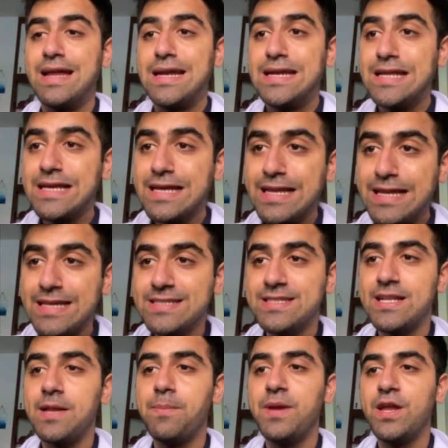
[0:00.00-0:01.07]

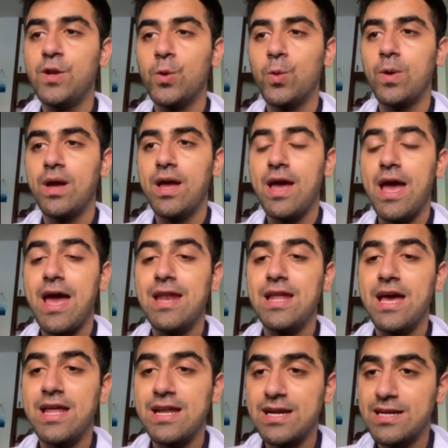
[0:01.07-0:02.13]
decreased libido, and
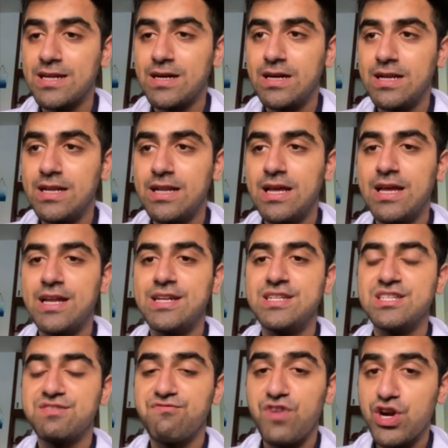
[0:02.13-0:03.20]
erectile
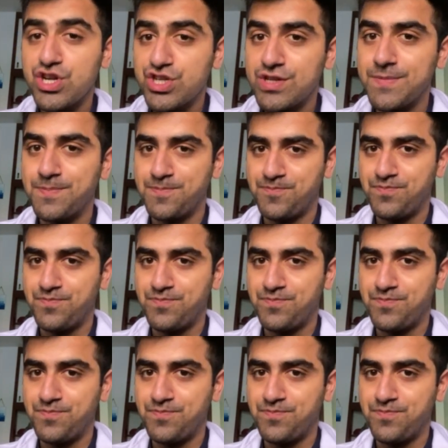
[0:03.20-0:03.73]
dysfunction.